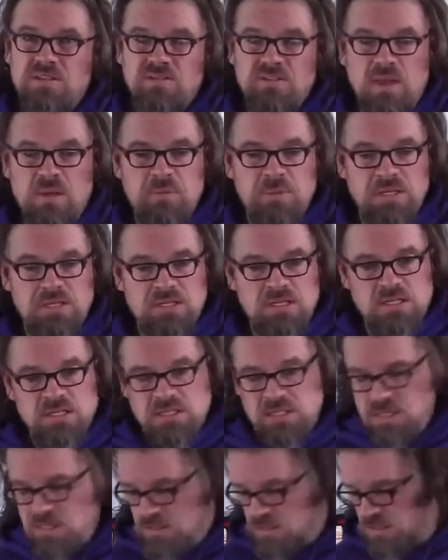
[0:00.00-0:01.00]
if that makes any
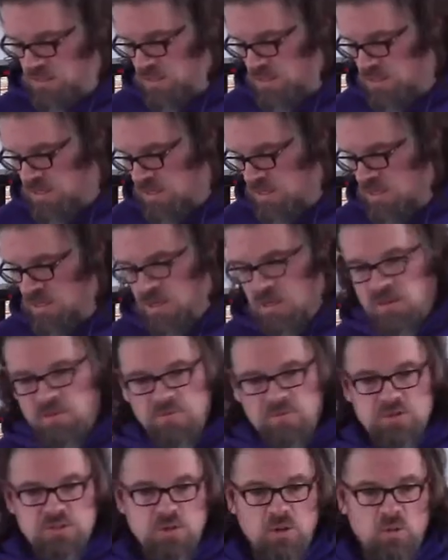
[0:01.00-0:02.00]
sense.
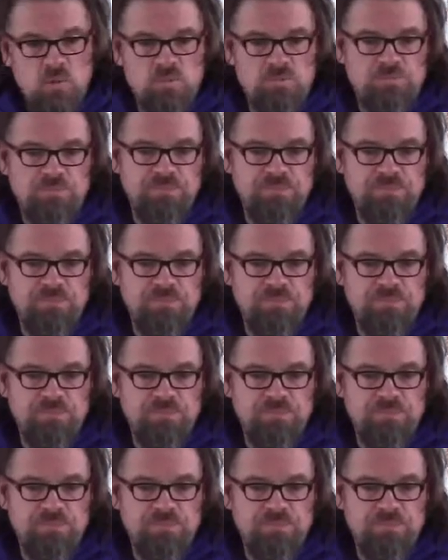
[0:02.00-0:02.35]
Mm-hmm. So,